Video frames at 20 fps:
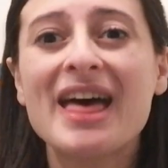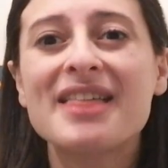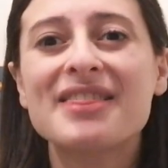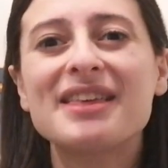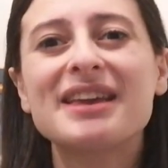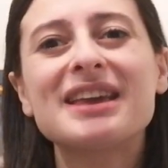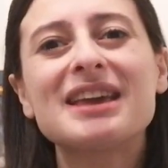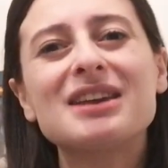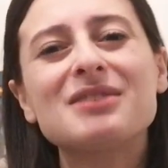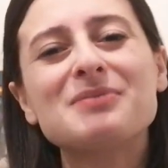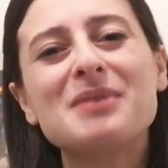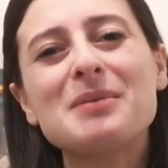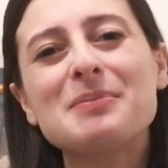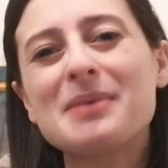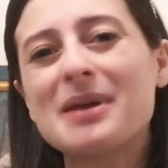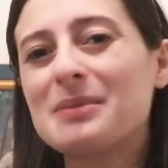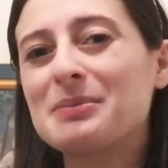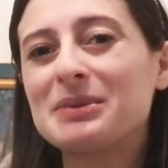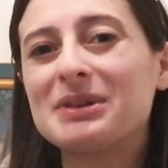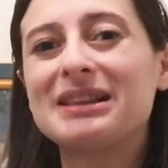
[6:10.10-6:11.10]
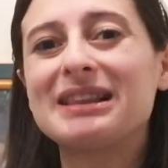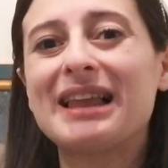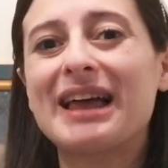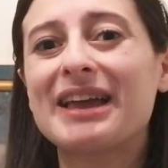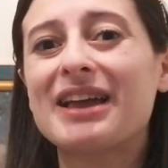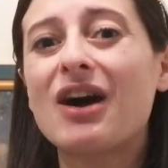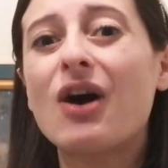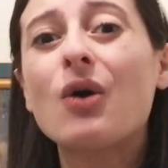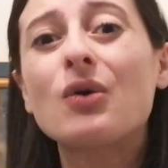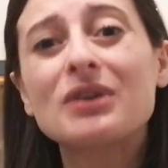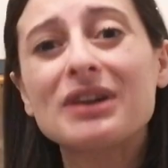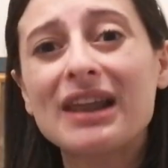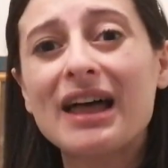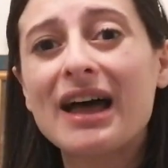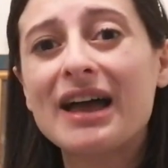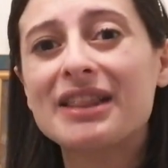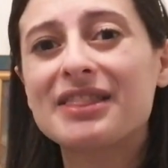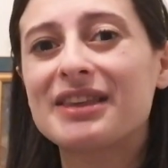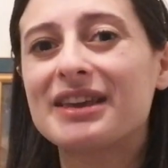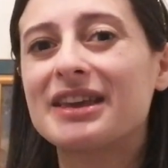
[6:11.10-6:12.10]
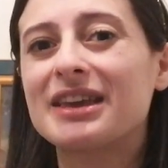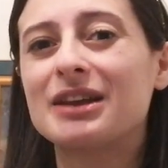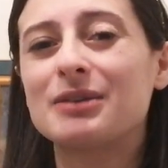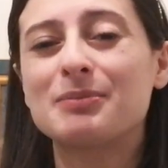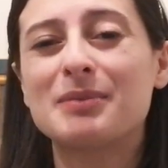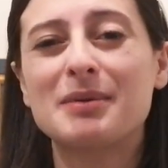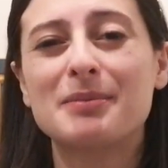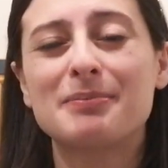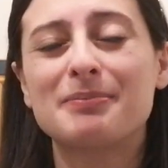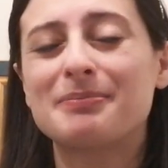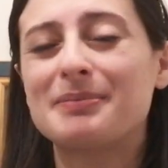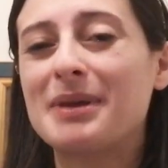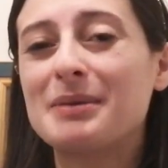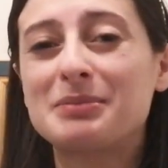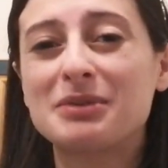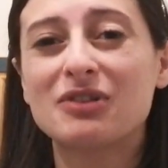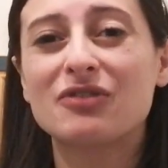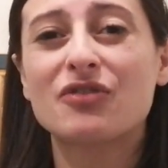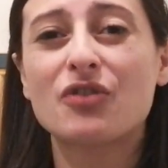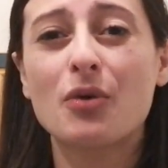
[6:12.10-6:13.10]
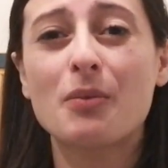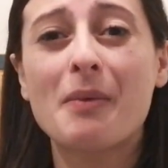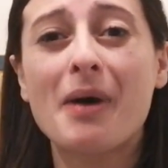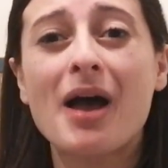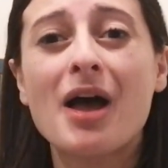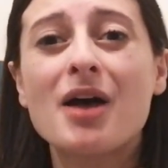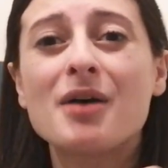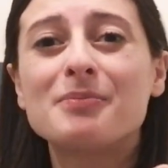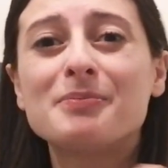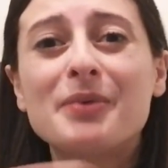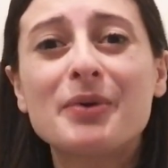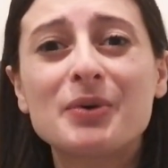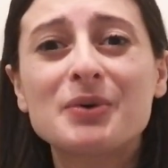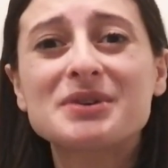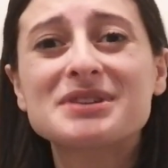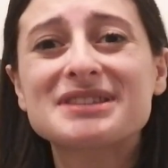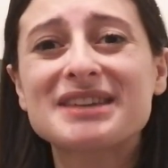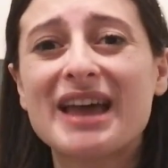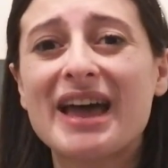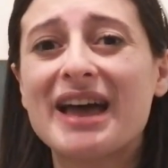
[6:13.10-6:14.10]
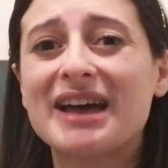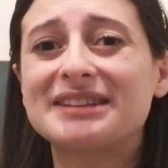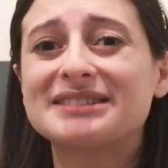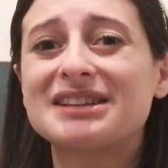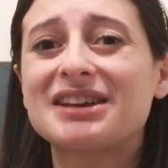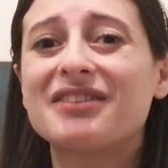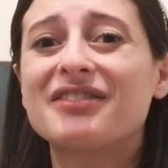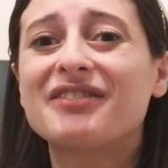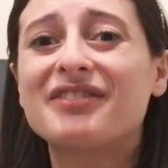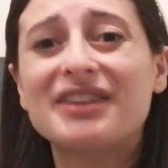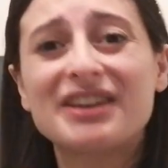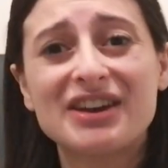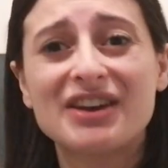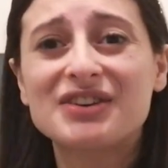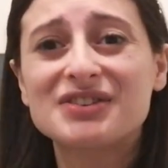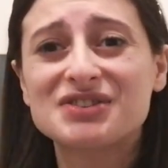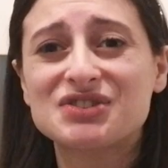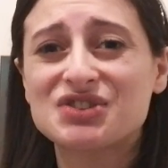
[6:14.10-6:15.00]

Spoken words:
They can be people like online, they can be people from books and videos.